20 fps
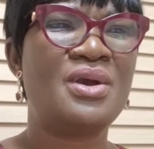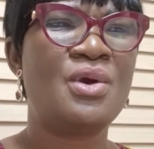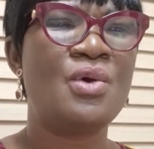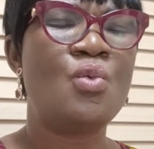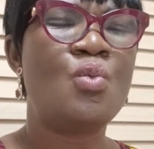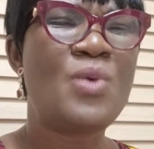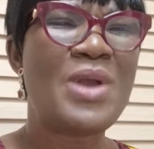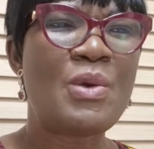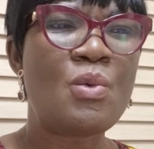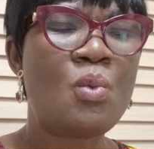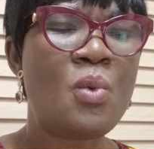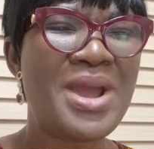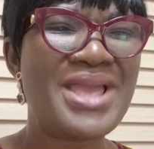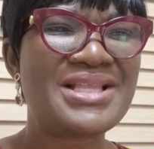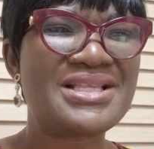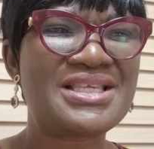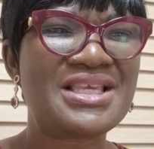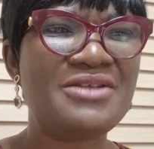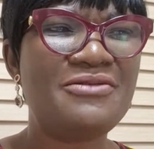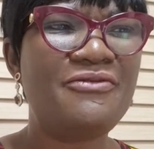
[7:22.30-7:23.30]
We're
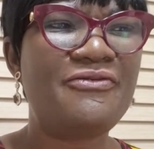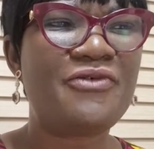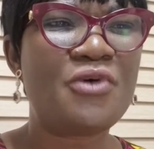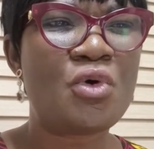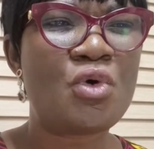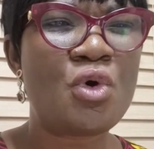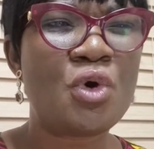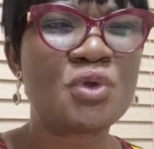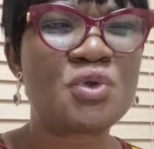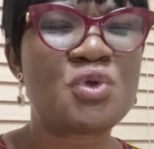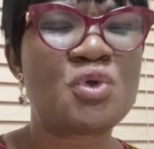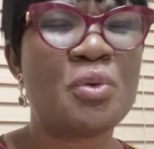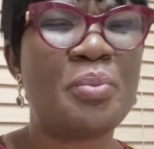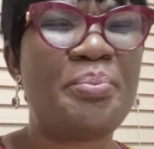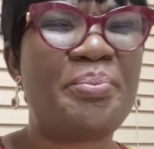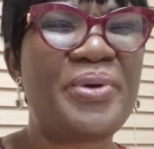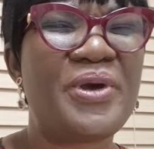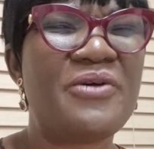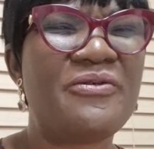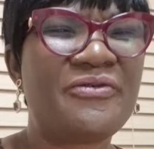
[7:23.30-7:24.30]
waiting for God to
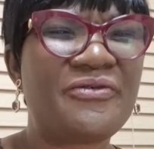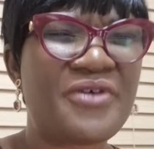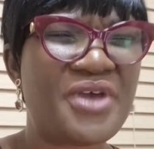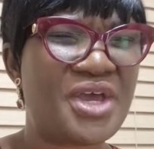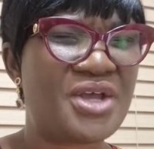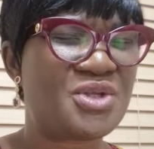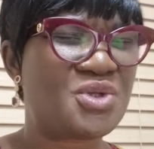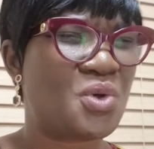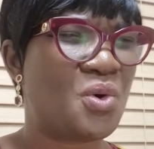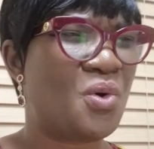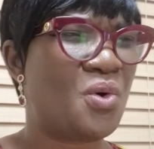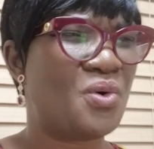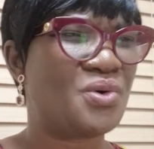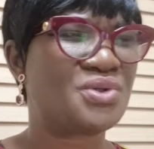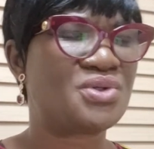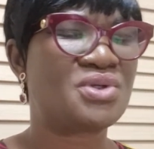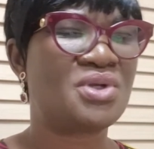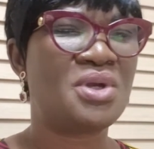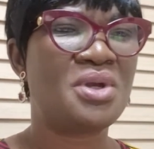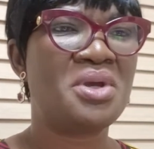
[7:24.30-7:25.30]
perfect
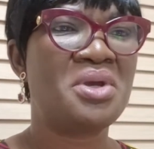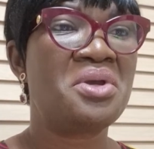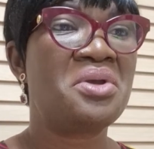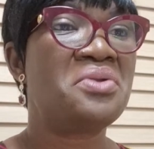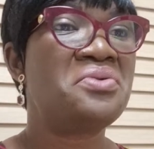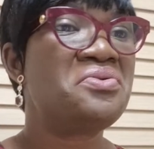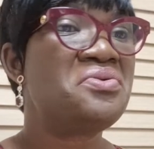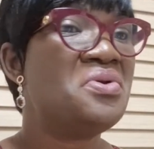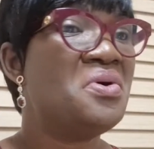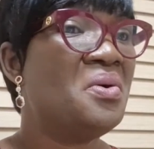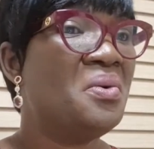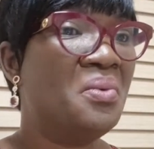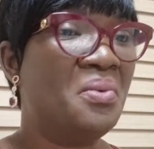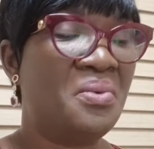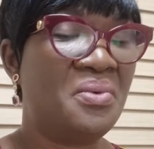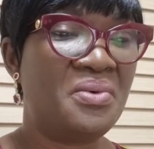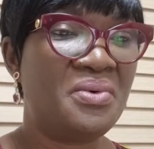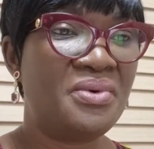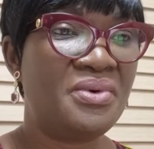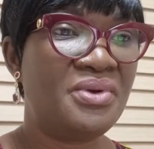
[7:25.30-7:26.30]
us.
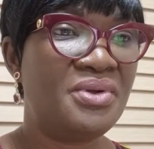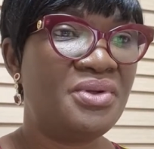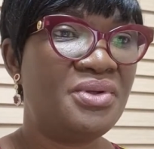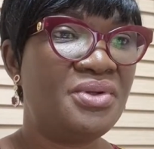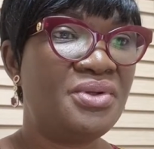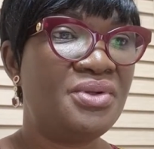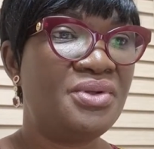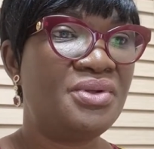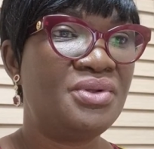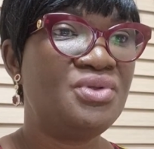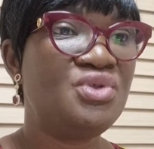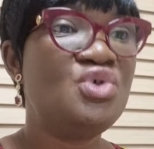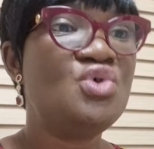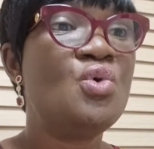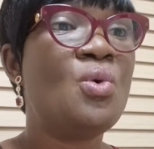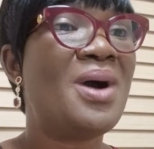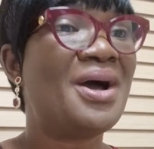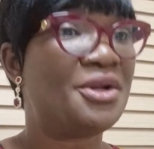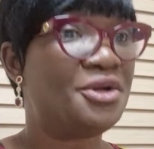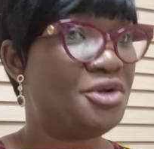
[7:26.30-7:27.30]
No,
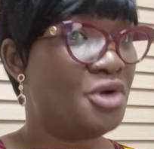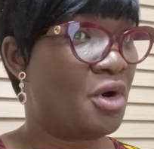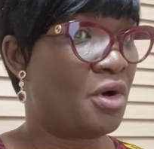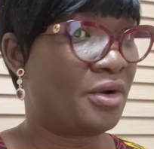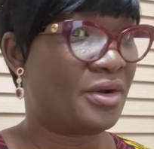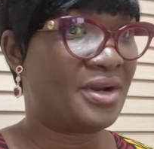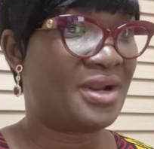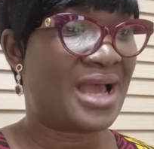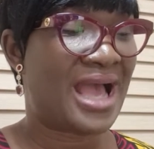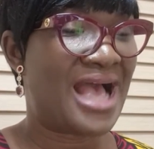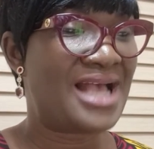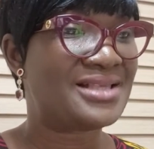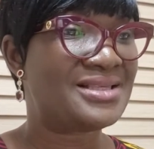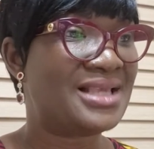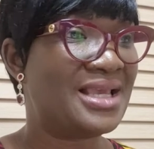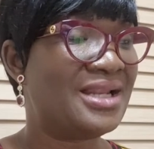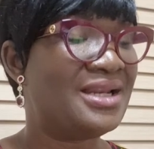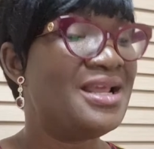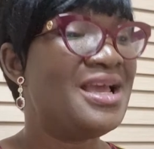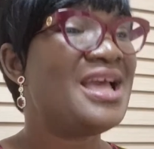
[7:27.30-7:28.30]
you are done. As
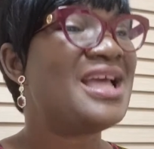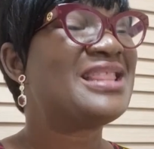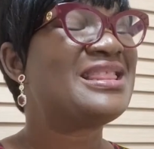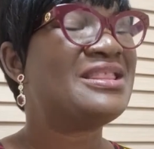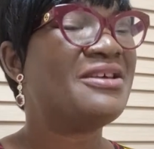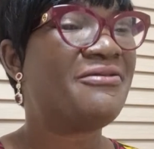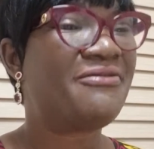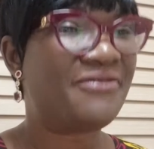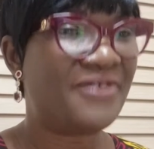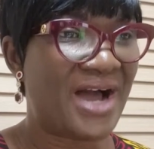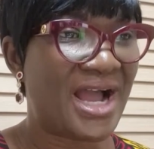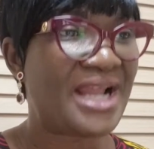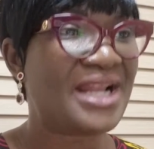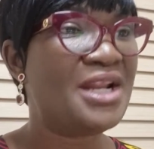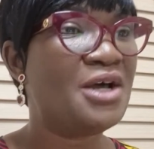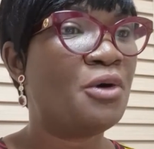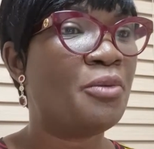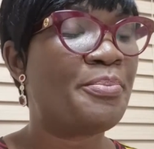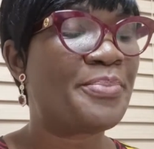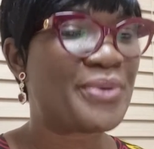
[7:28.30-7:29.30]
in, the
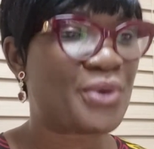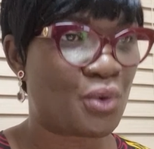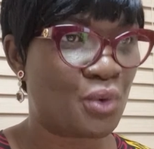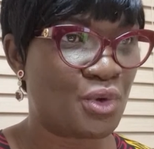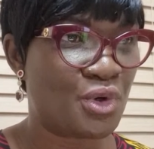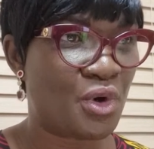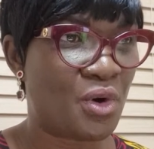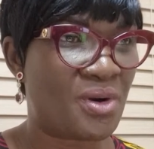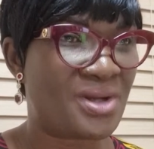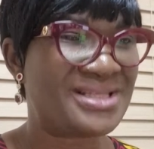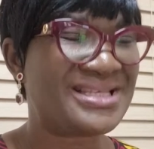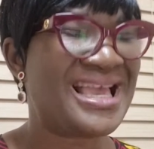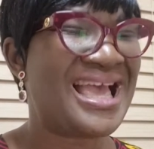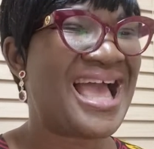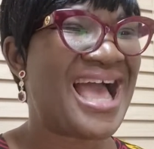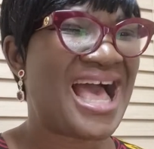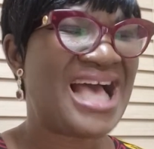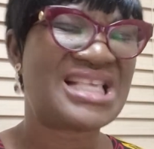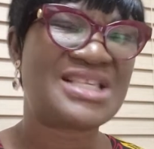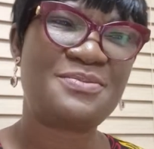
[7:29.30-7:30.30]
final product
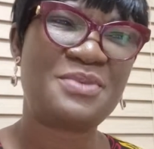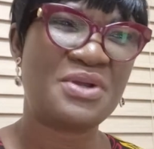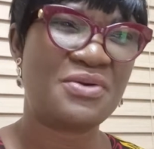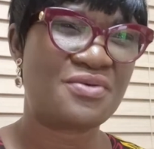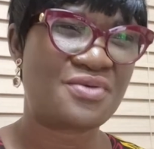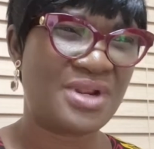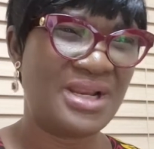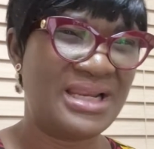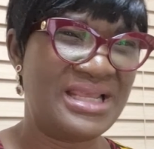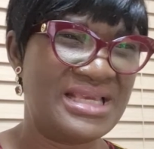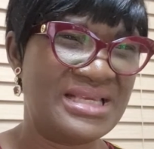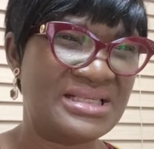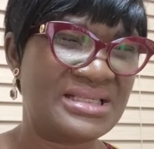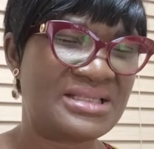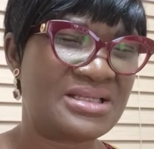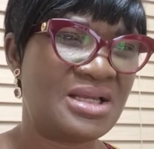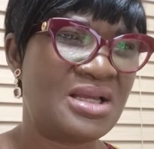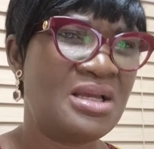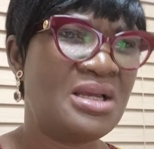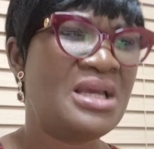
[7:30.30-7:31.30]
has been released.